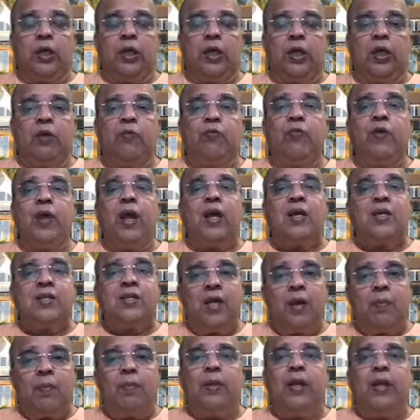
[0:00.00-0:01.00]
if we
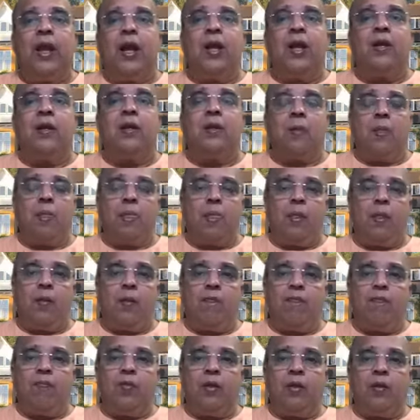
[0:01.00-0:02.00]
accept that
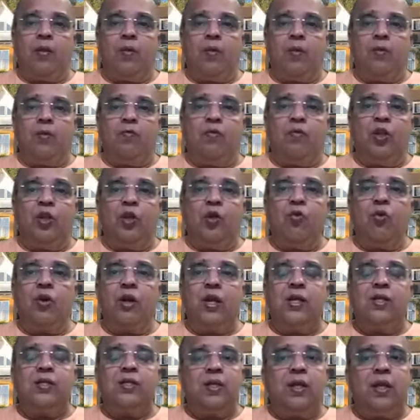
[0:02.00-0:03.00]
without
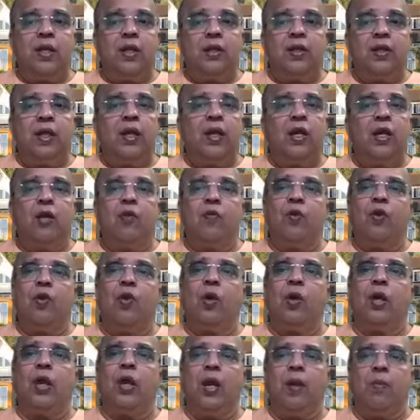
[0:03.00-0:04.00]
reasoning, then it will
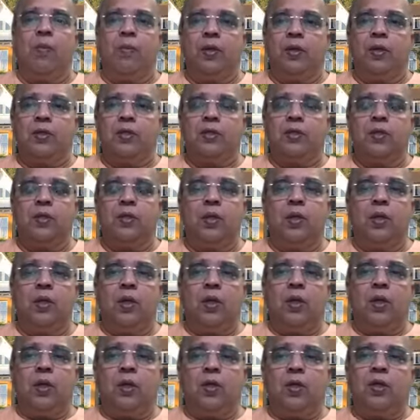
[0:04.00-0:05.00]
not help us.
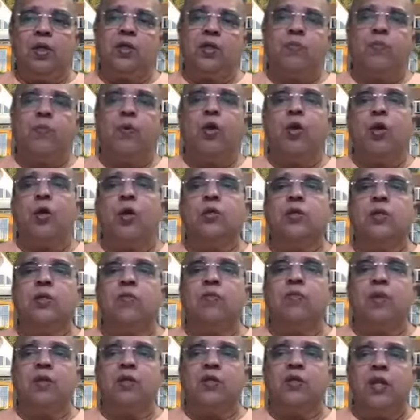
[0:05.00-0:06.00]
Just because
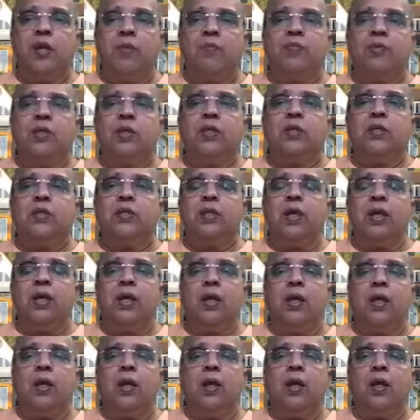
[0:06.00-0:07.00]
our scriptures
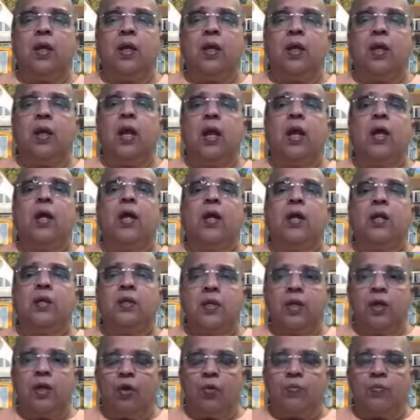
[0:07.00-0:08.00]
say raga
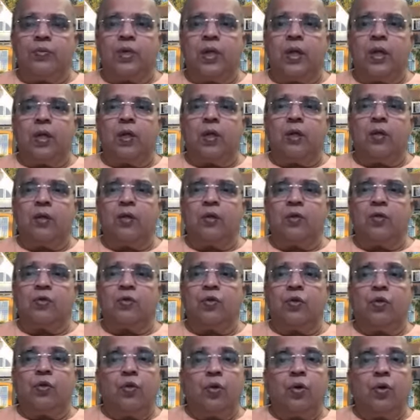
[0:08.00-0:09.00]
is an obstacle,
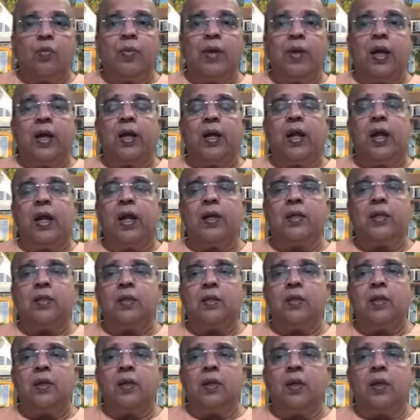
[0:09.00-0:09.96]
so don't be attached.